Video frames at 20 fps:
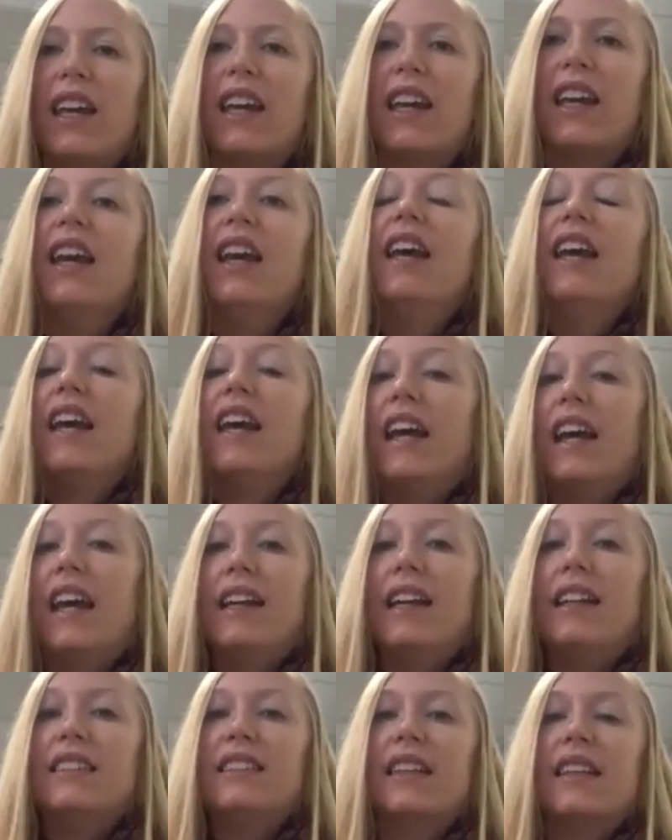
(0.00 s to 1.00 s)
And
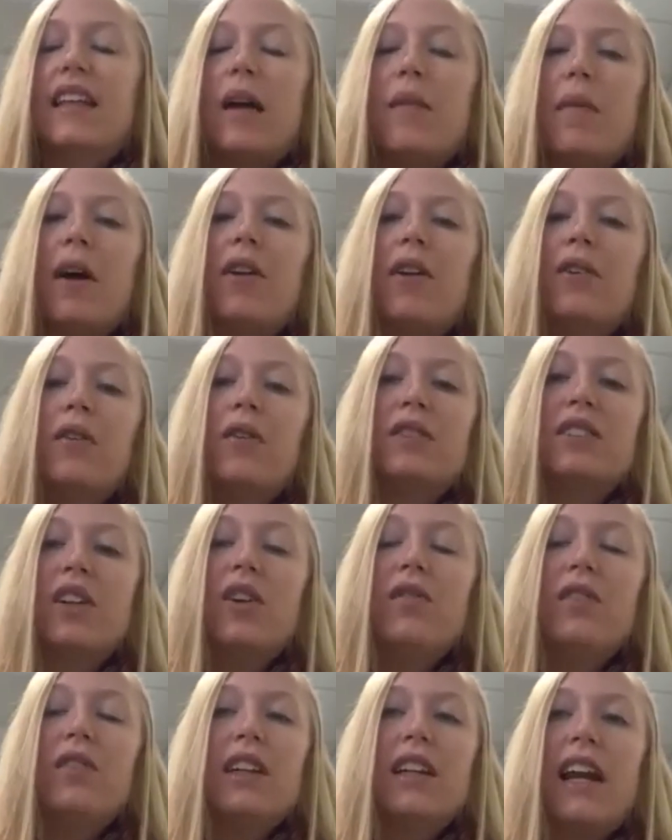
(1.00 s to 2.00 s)
that bottlenose dolphin
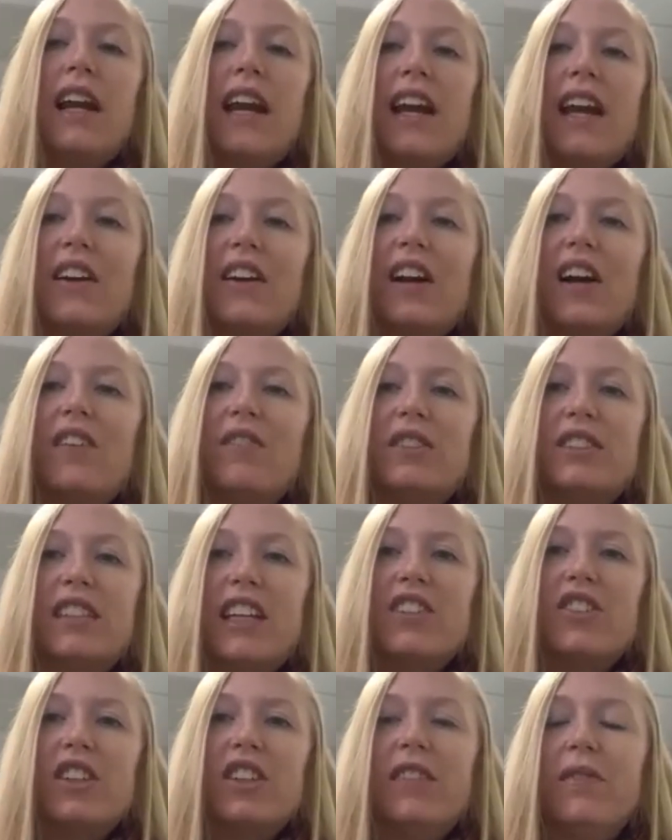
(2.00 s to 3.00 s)
and I had a
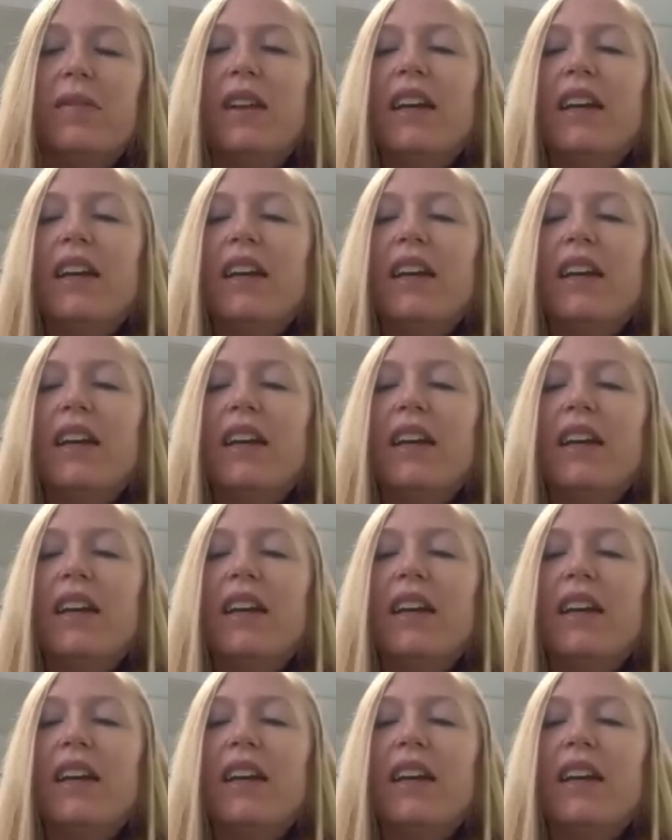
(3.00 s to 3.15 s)
conversation.